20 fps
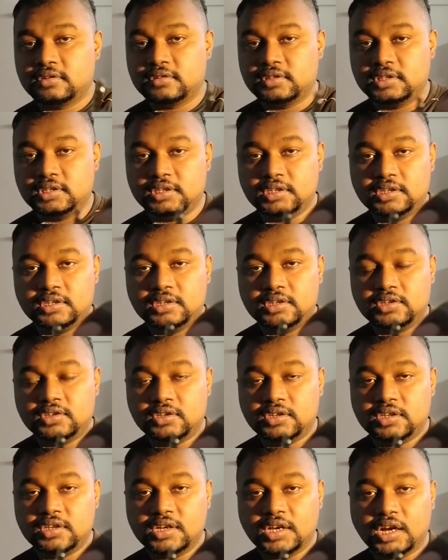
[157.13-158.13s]
the
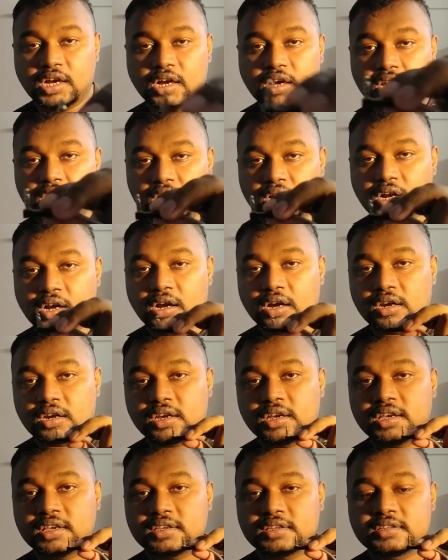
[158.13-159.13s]

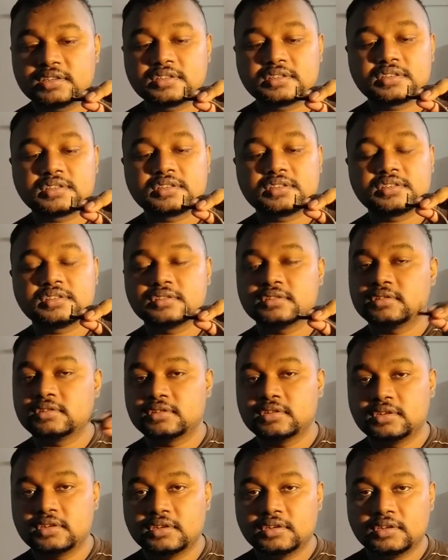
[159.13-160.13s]
TRRS,
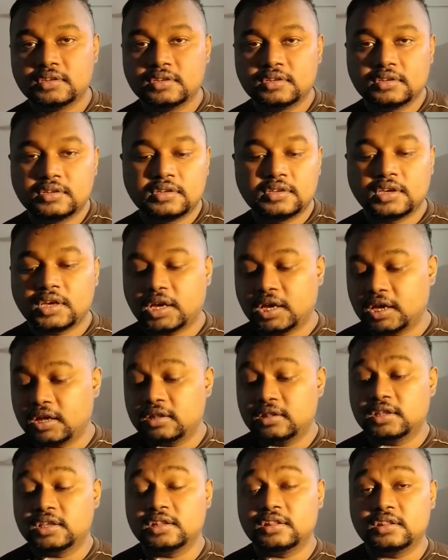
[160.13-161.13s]

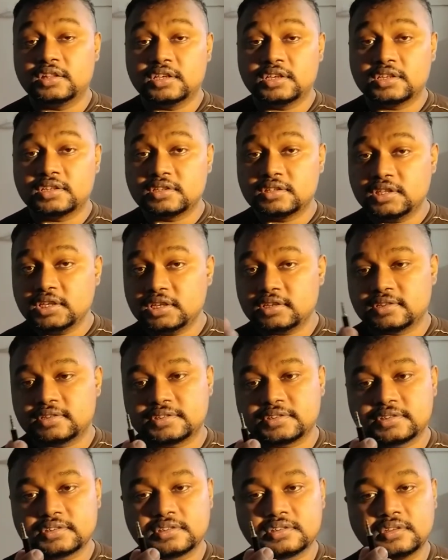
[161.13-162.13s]
and then there's
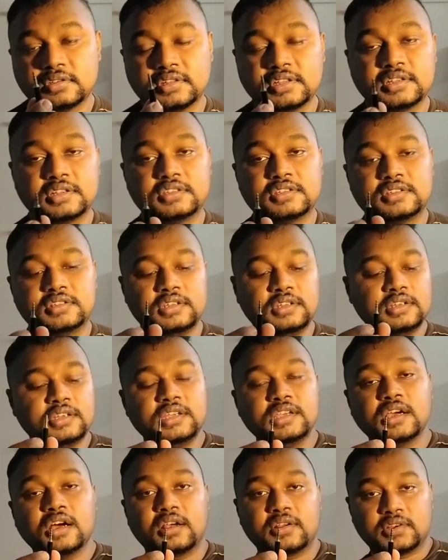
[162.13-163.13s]
this, that is the
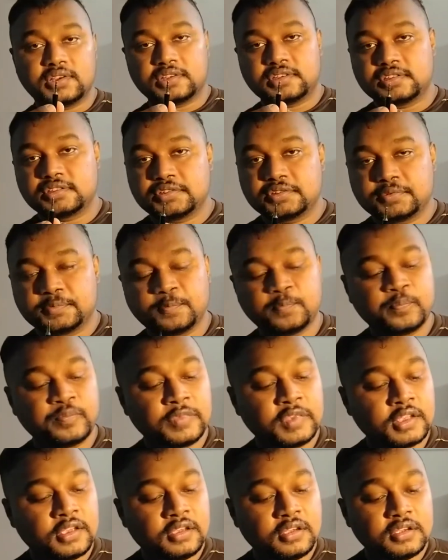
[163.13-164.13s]
TRS.
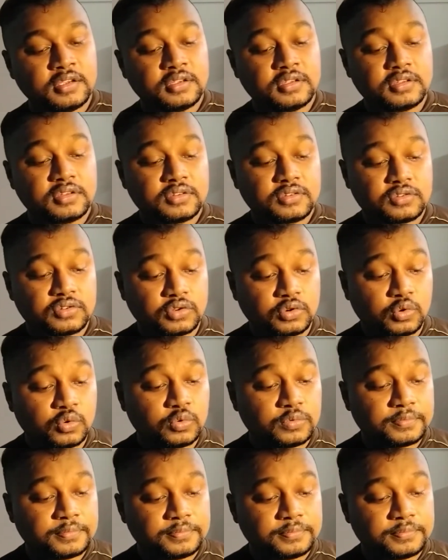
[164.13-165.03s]
So